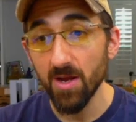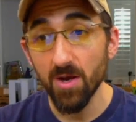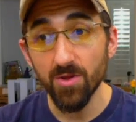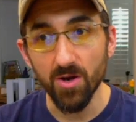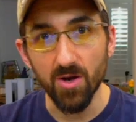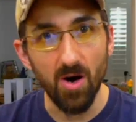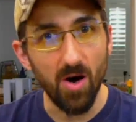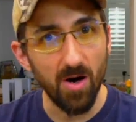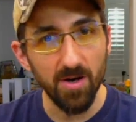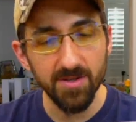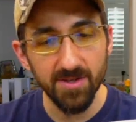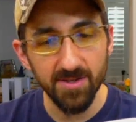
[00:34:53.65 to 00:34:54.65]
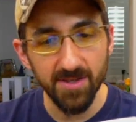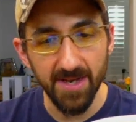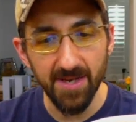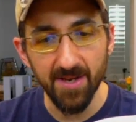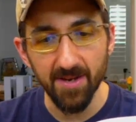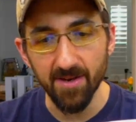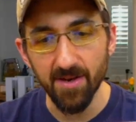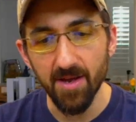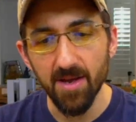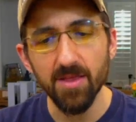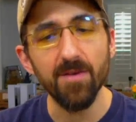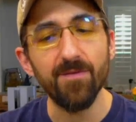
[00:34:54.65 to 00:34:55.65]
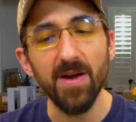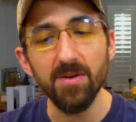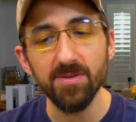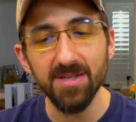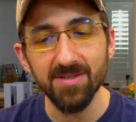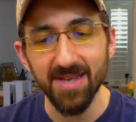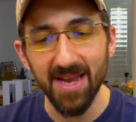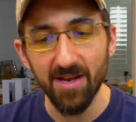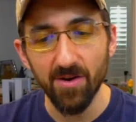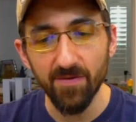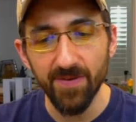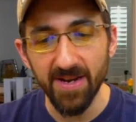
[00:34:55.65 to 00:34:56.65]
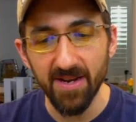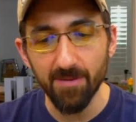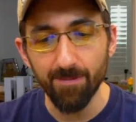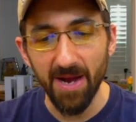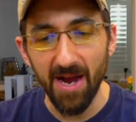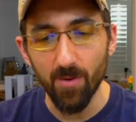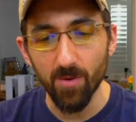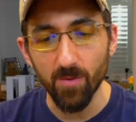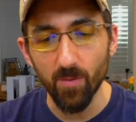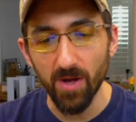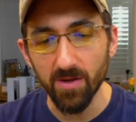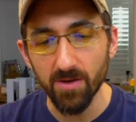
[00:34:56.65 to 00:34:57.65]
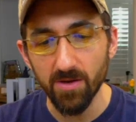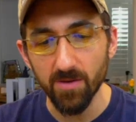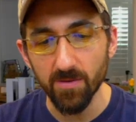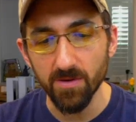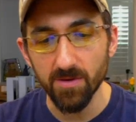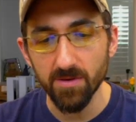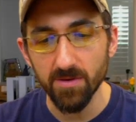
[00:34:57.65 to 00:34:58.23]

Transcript: The cause is hidden, the fountain's enervating power well known.